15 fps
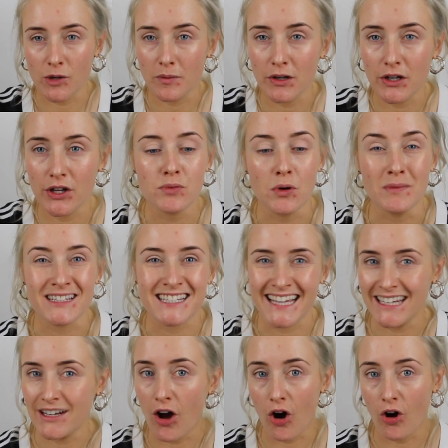up, I'm going to put my
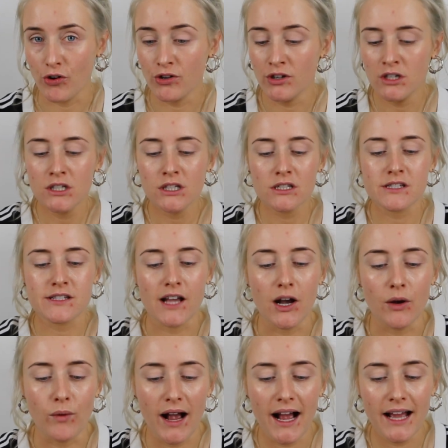skin on. So
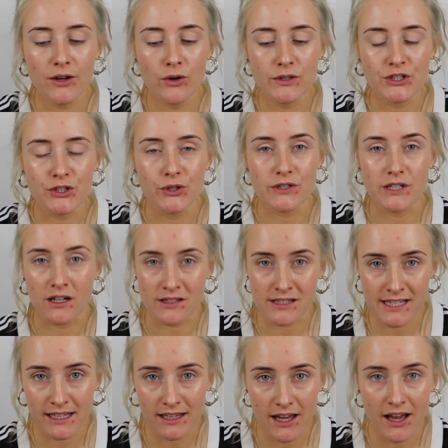I always use a
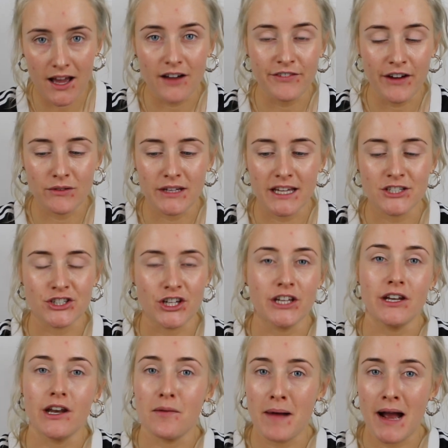concealer, a foundation
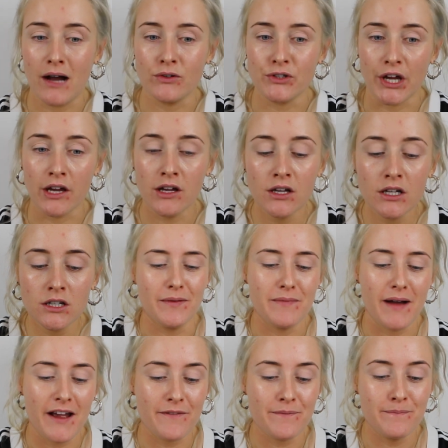and a powder.
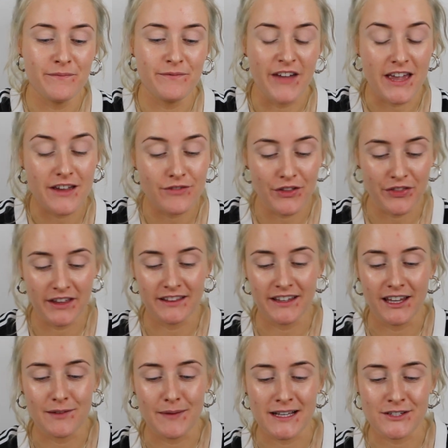My favourite thing
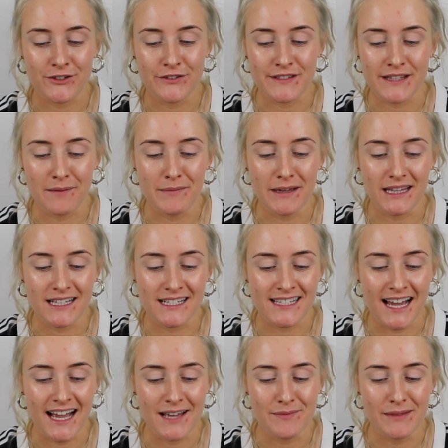that Illamasqua have sent me this
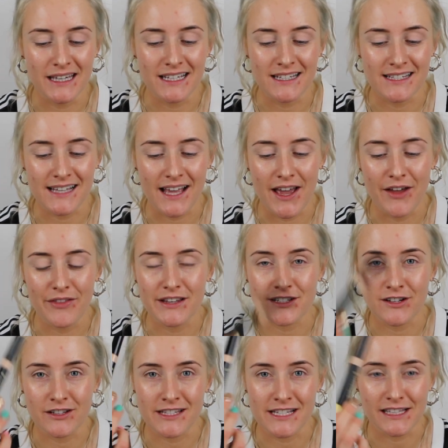time is this
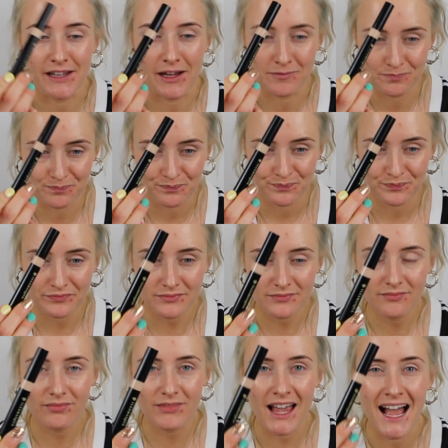concealer.
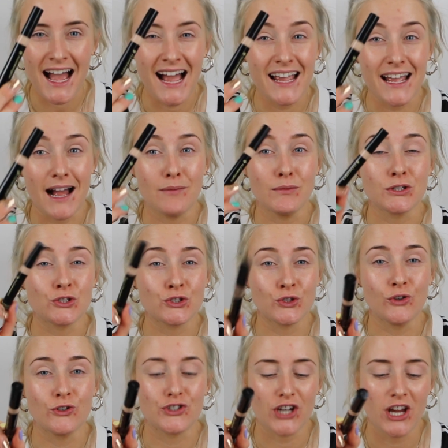I am
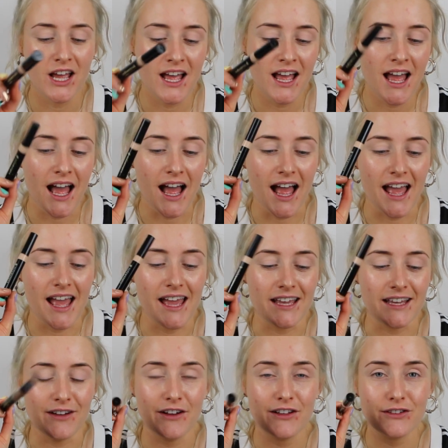such
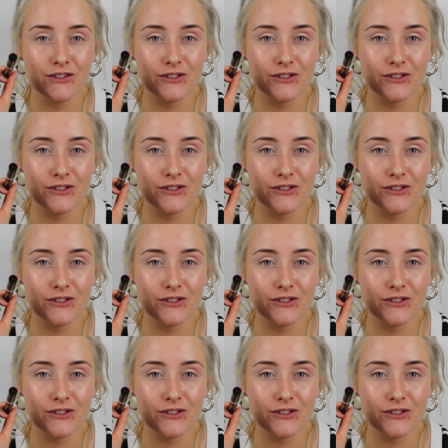a